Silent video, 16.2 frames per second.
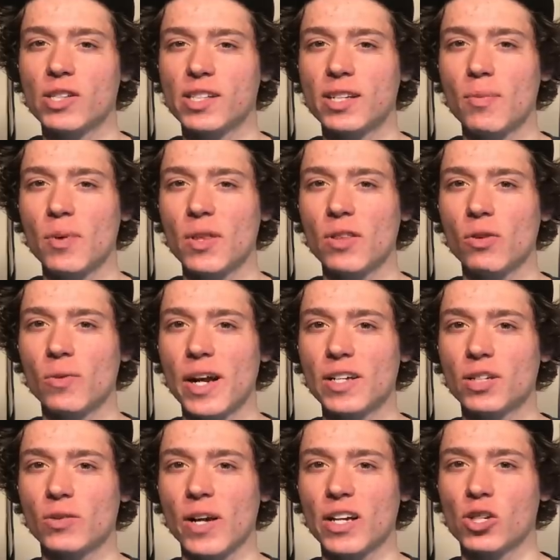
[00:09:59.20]
a step in the
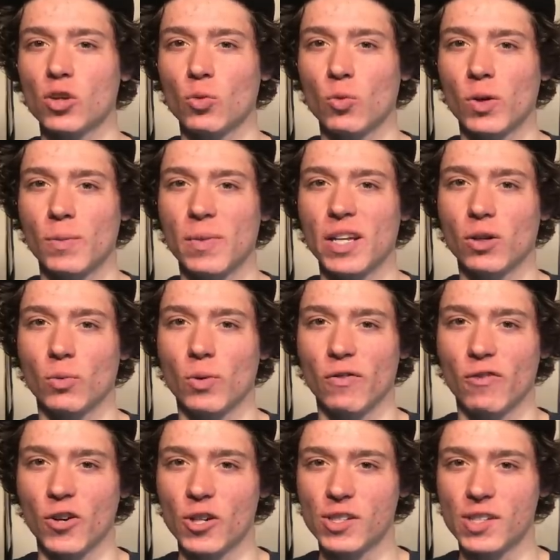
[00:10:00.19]
right direction would be to
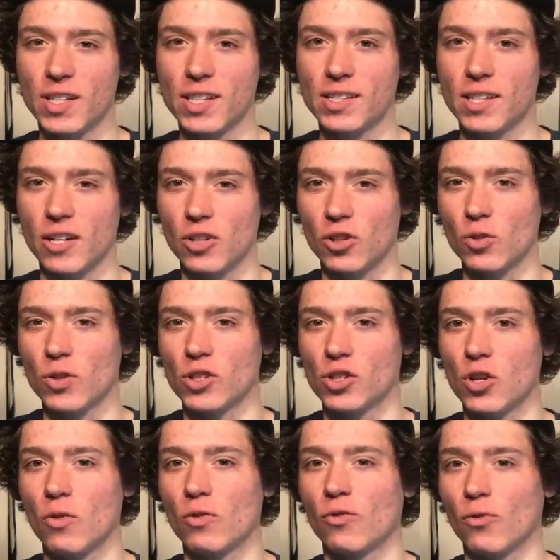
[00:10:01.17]
reverse this and do the
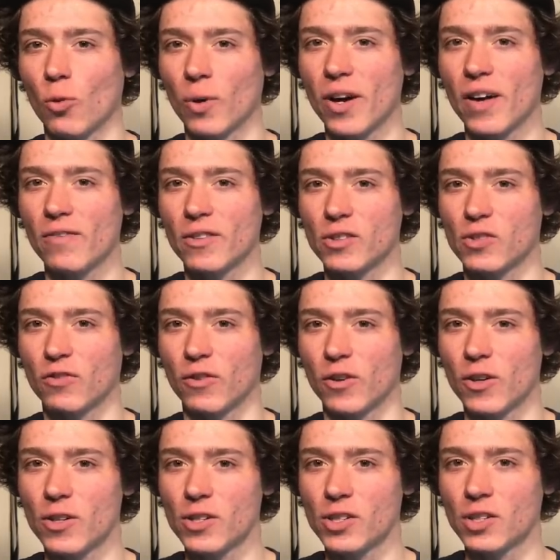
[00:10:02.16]
zone 4 efforts
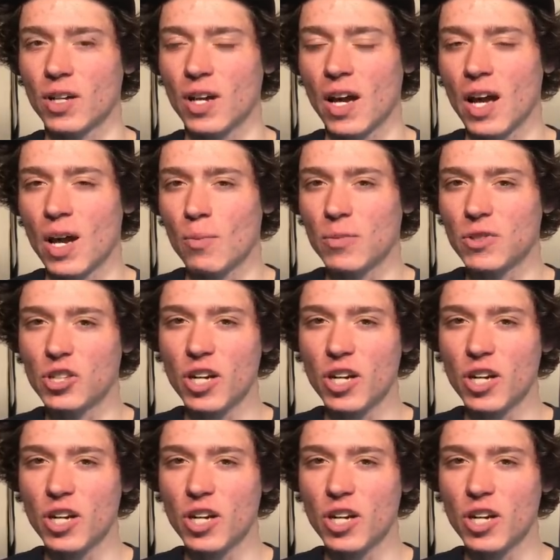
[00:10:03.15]
first, but